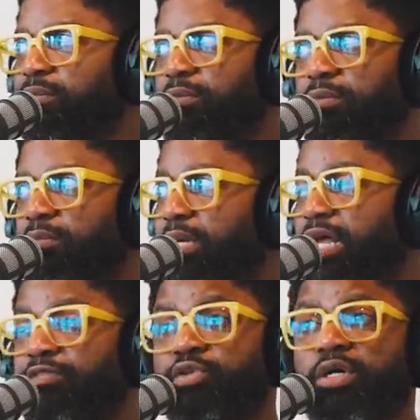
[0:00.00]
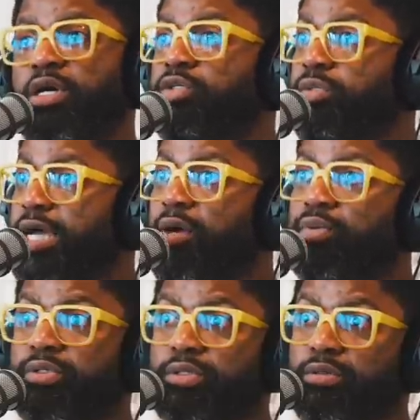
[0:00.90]
man, after a hundred
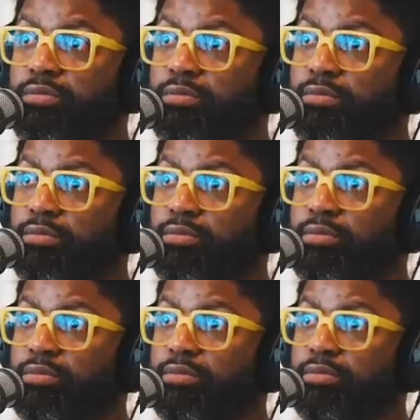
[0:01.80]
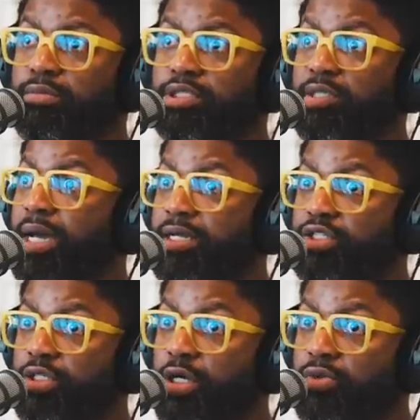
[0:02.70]
hours, somebody should
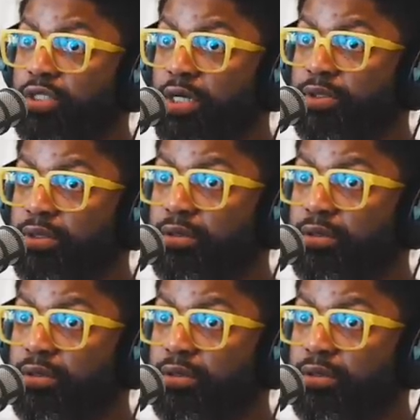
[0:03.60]
know something.